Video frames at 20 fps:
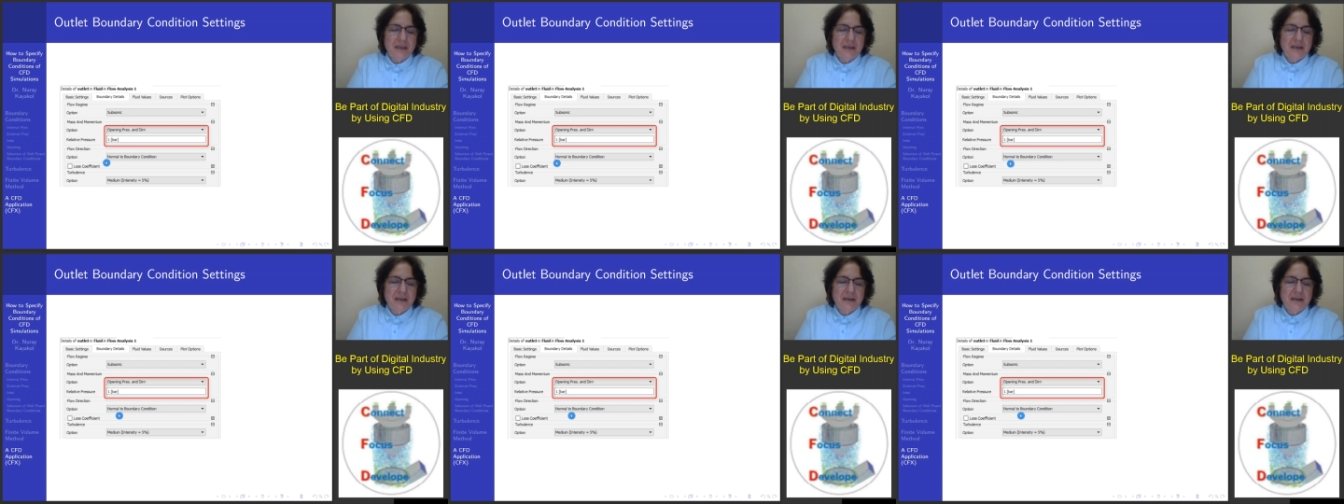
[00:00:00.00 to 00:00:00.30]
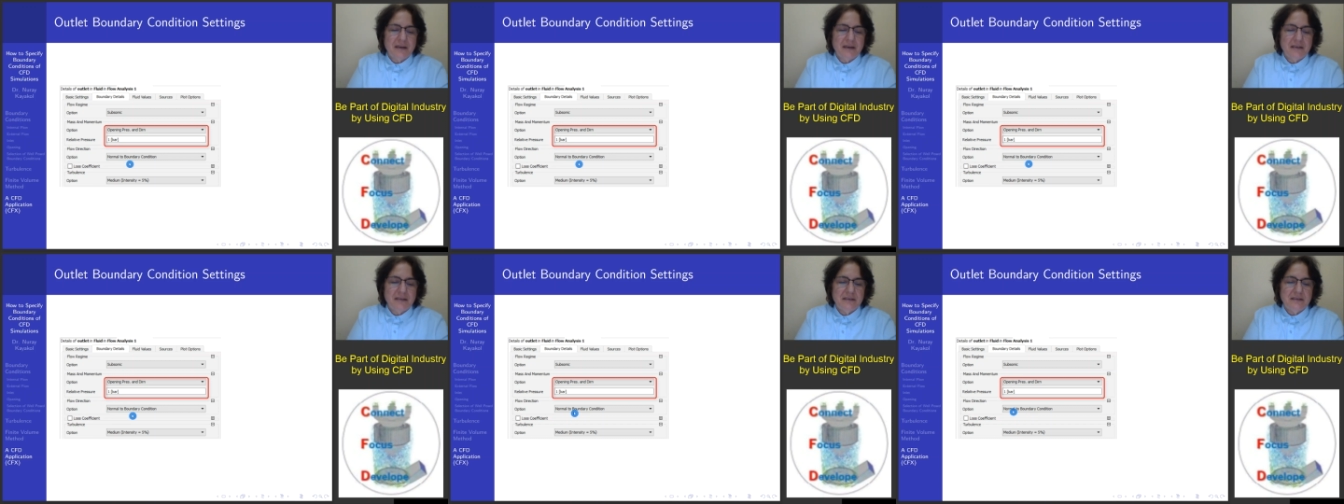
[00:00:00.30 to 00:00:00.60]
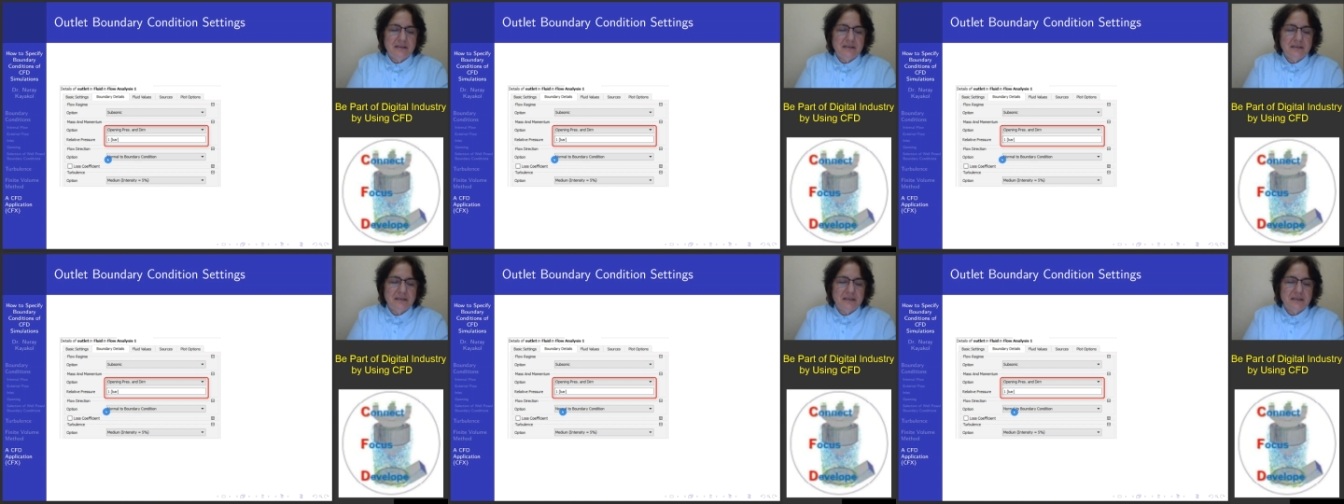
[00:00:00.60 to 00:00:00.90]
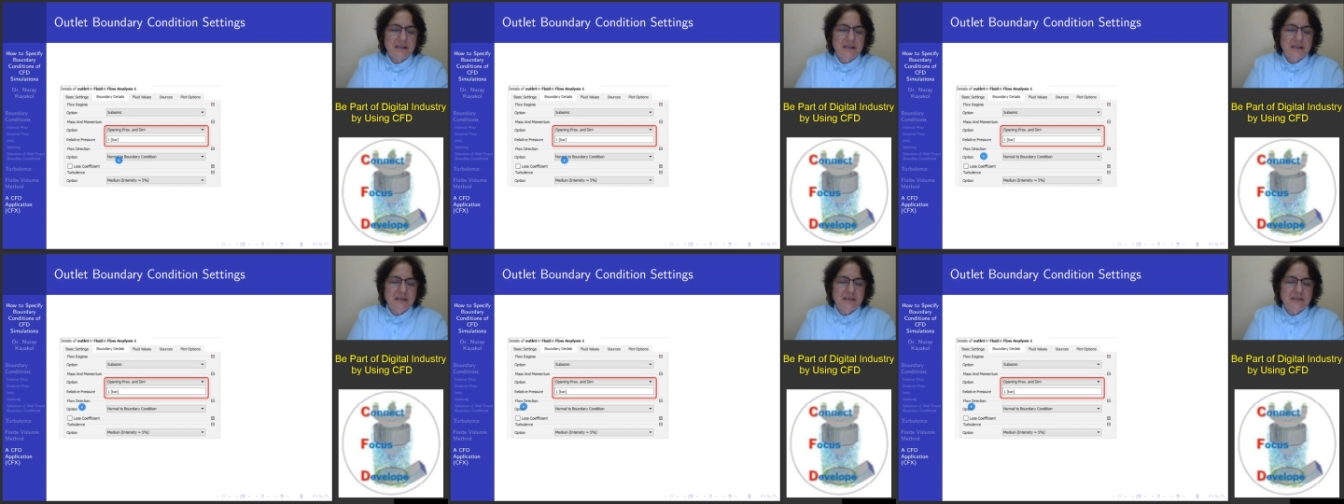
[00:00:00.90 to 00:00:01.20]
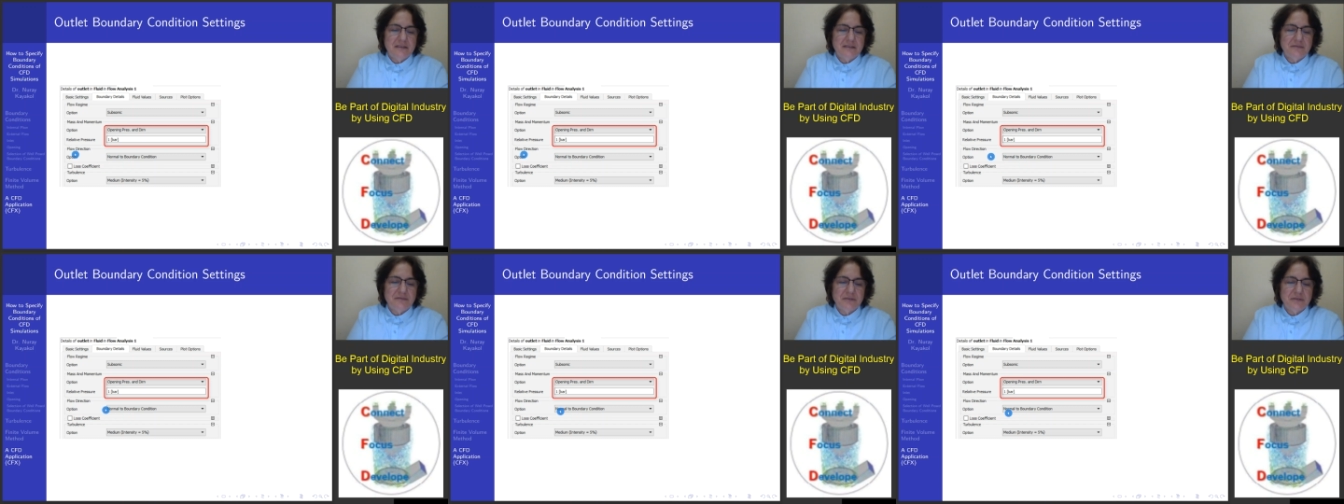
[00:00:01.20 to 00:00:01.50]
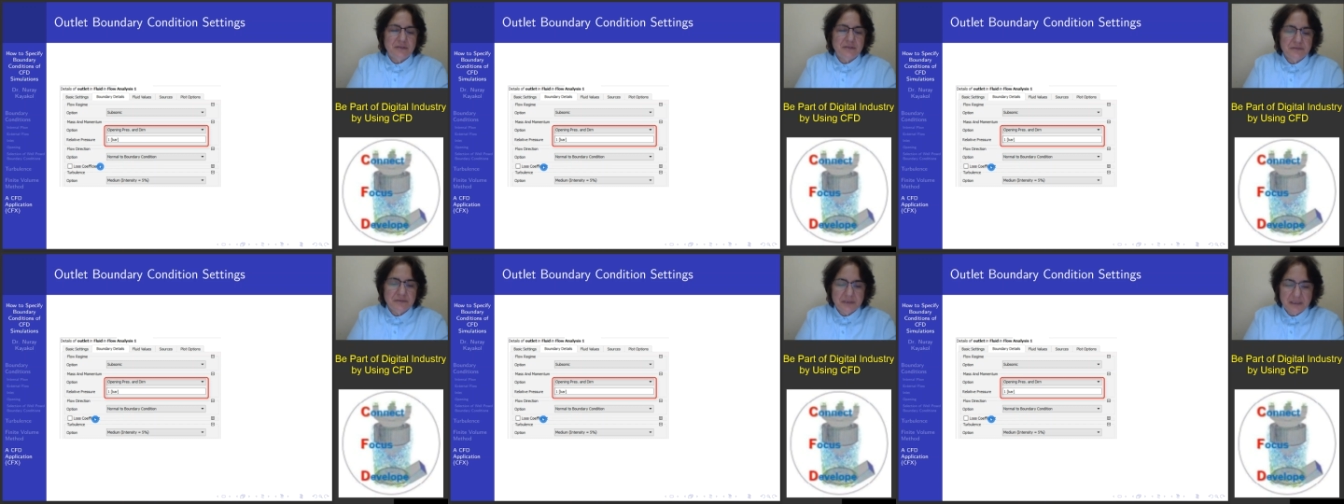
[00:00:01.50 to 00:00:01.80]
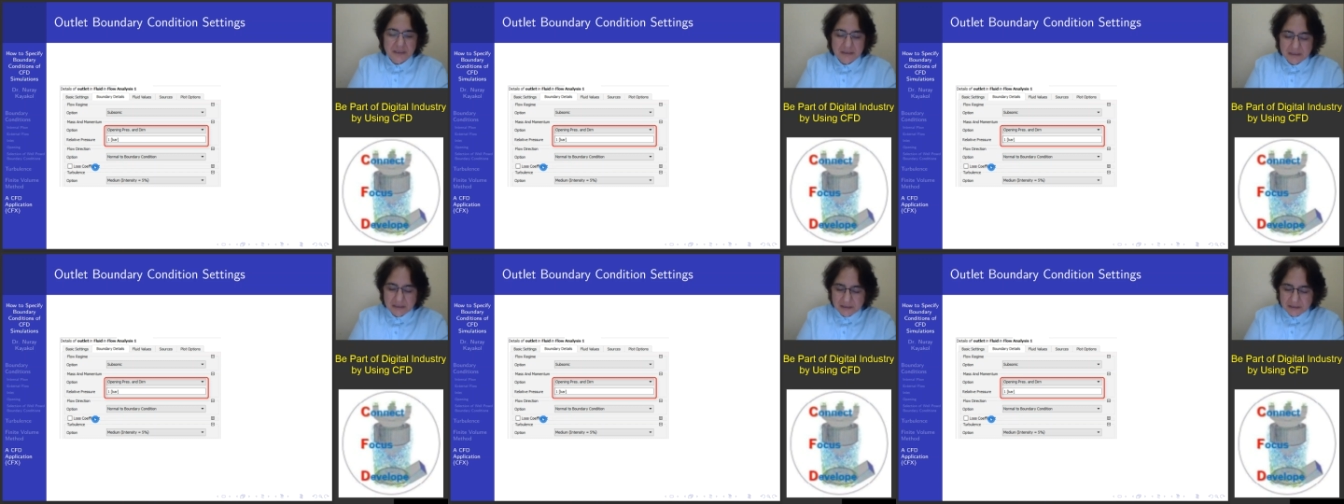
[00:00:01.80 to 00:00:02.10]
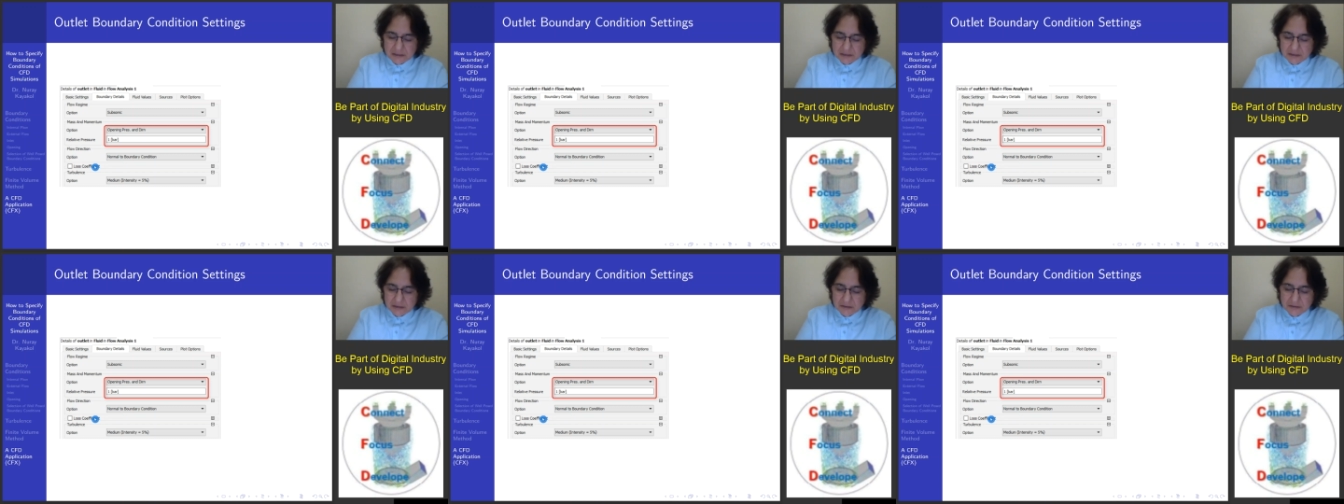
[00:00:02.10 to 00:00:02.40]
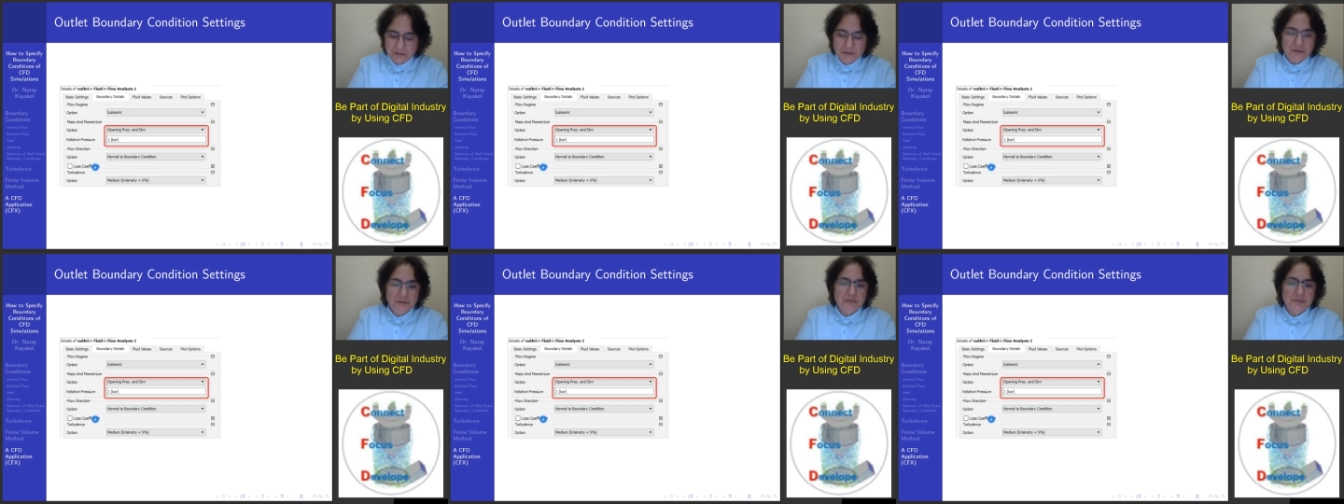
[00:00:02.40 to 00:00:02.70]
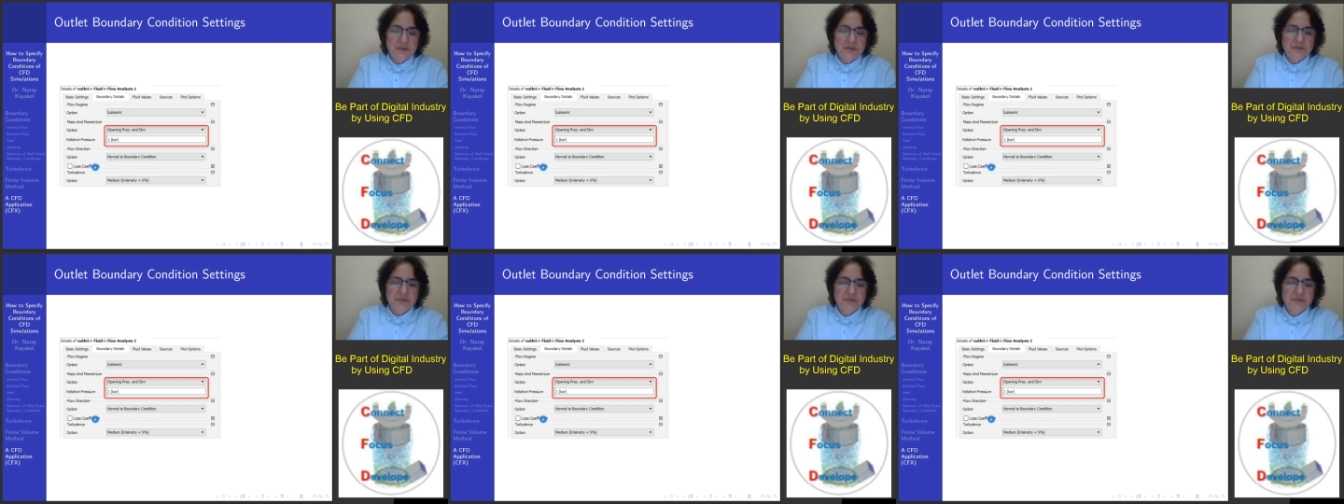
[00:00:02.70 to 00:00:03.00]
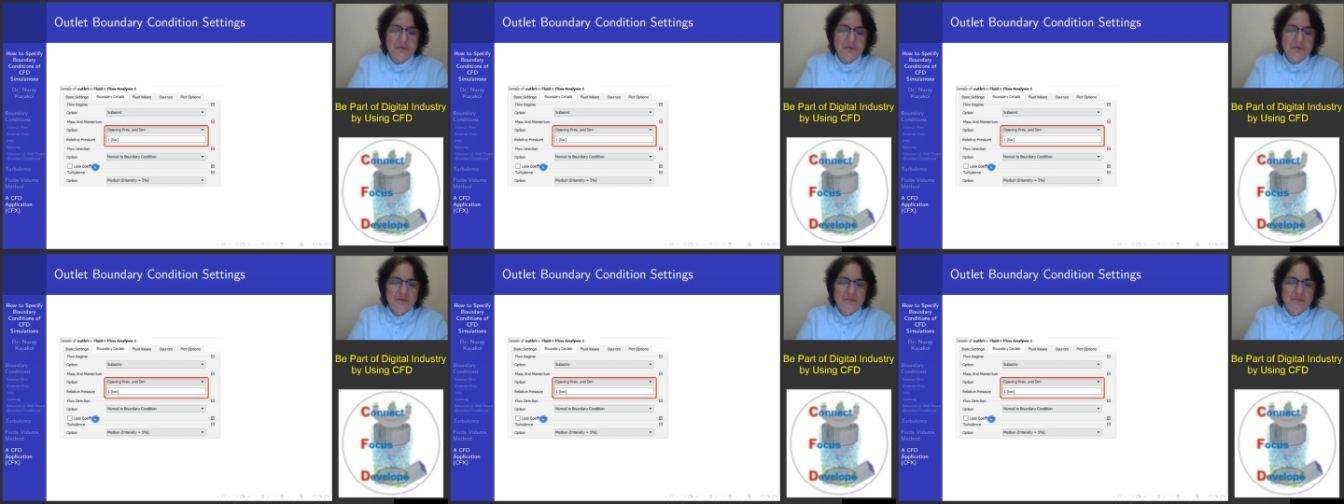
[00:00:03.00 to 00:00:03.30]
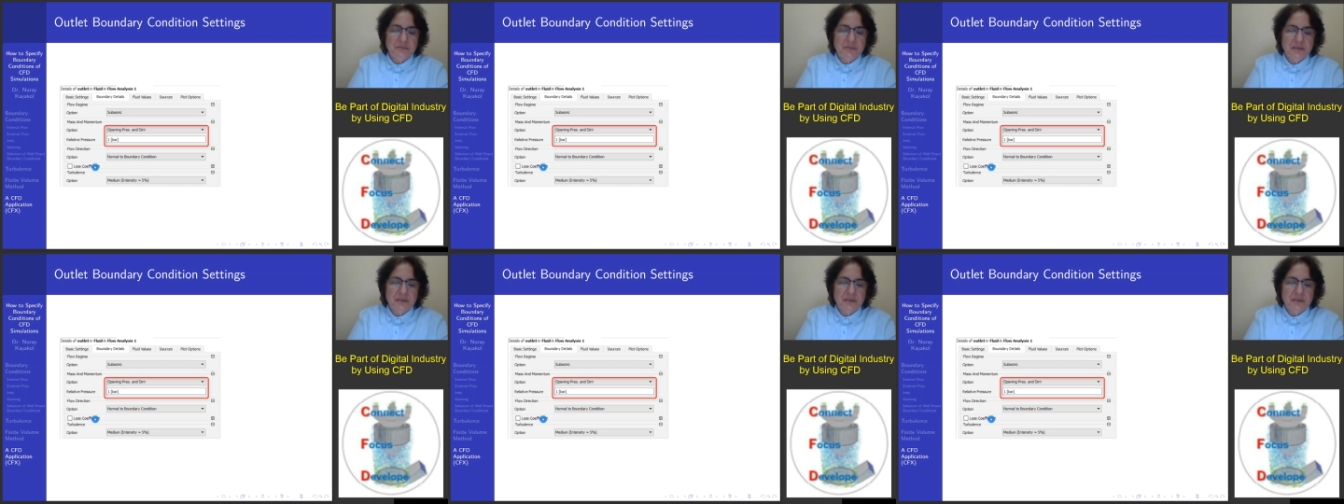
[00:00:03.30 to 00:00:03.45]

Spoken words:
And again, flow direction normal to the